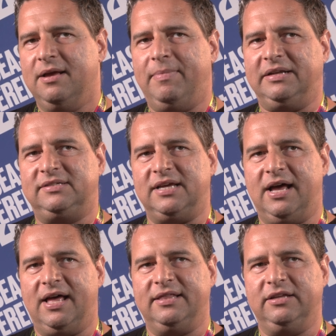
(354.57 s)
but
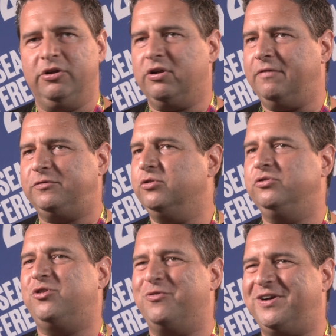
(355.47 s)
you don't have to
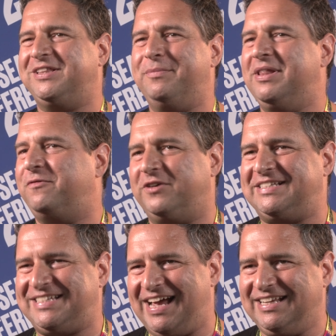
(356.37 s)
convert them in
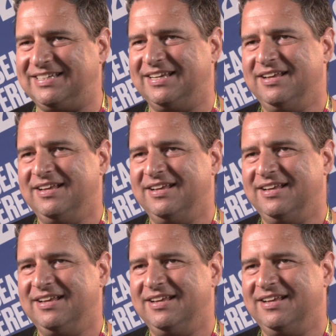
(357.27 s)
first sight.